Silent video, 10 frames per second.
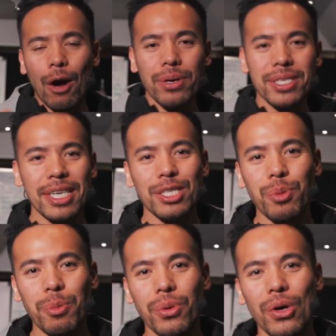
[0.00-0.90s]
I always say to
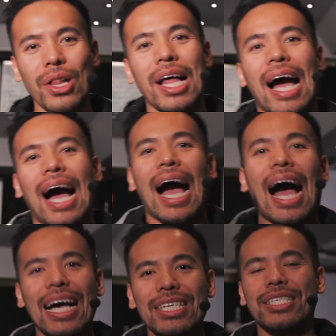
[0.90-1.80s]
people,
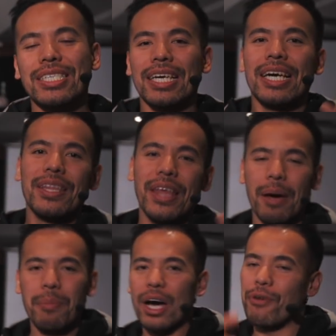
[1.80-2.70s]
ask
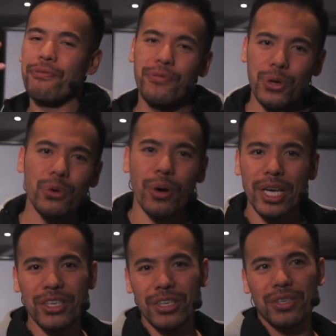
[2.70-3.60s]
them a few
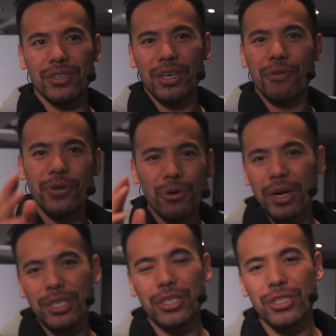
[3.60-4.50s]
questions
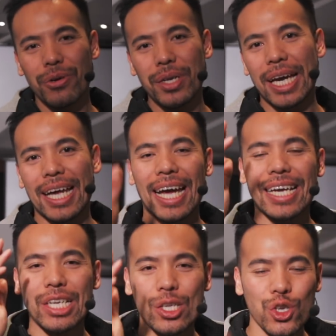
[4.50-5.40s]
only, and I
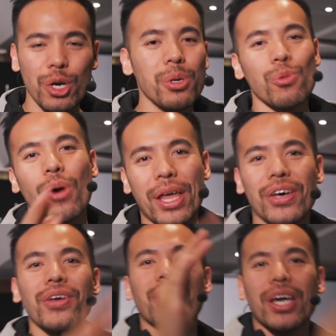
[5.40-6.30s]
can determine
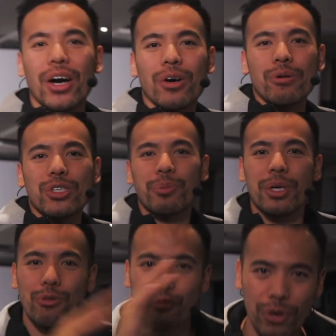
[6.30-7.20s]
whether they are going to
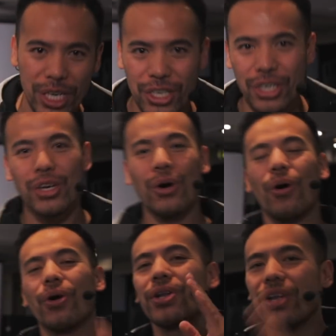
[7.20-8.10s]
be rich
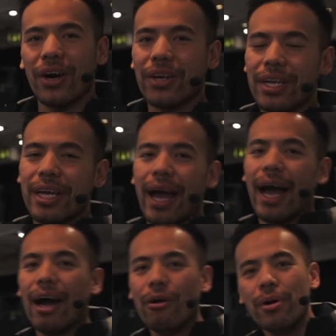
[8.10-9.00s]
or not.
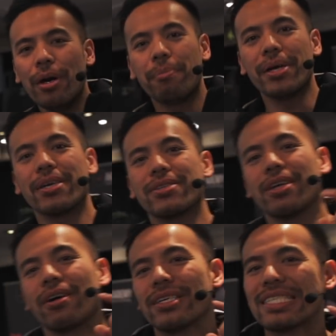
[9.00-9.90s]
How? Because
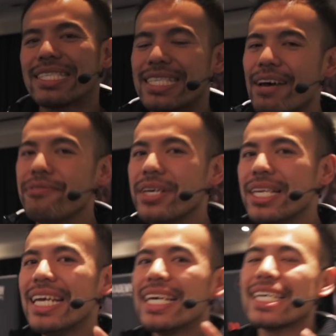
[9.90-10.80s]
there are
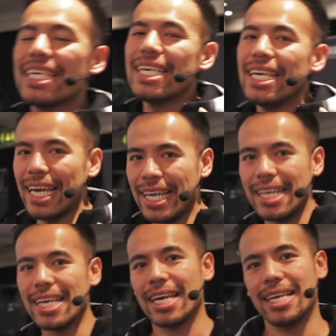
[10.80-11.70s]
seven key
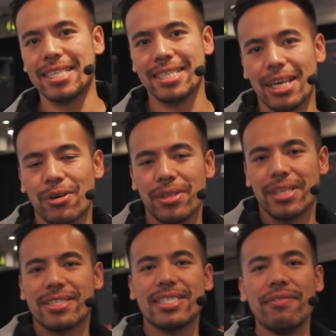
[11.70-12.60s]
indicators. I call it
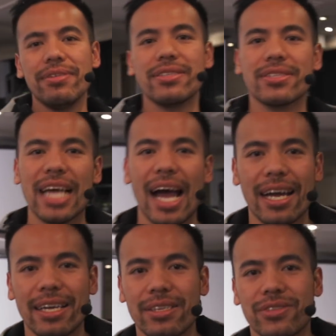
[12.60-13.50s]
the seven
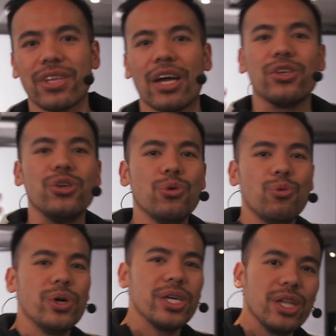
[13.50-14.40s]
signs that you
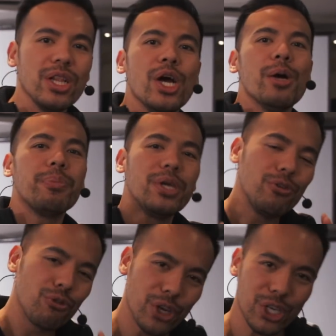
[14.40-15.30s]
will
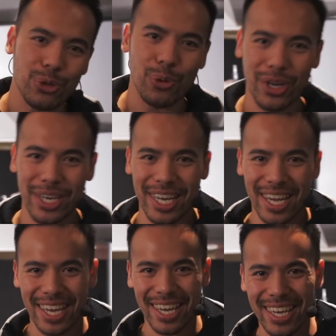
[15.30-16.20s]
be rich one
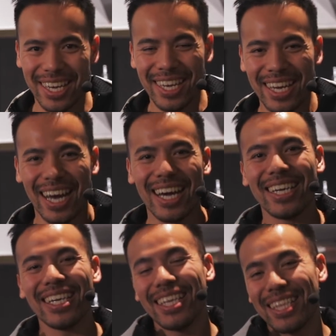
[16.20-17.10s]
day.
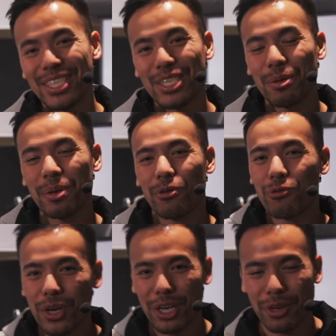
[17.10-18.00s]
And this is going to be a
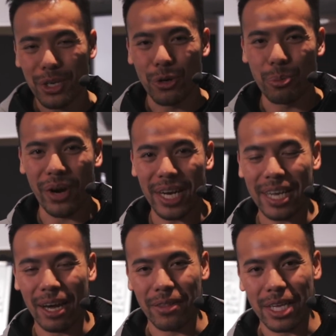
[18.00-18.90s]
really, really cool
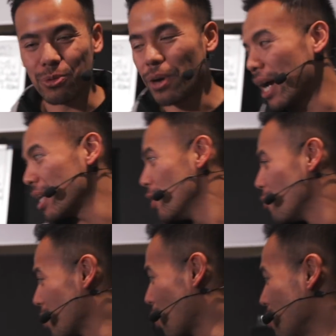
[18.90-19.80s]
breakdown. That's why
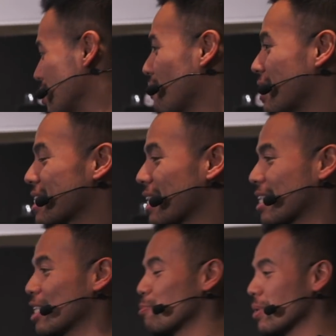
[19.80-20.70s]
we hold events
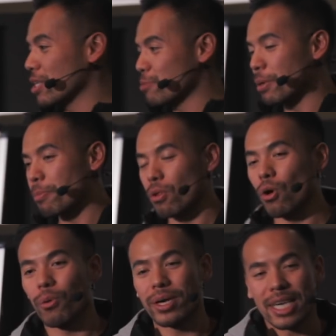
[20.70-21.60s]
like this, because people
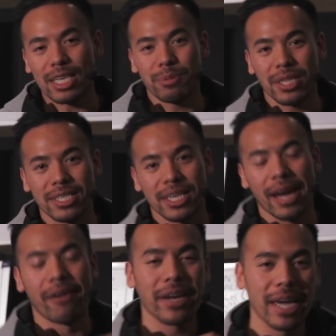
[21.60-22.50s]
always ask me, they say,
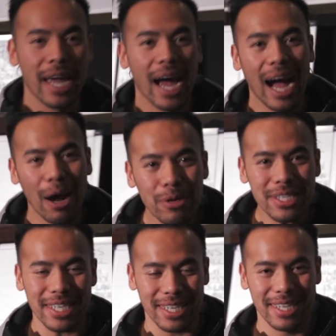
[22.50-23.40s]
Eric, how
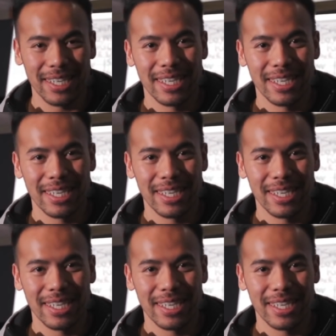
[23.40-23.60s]
is it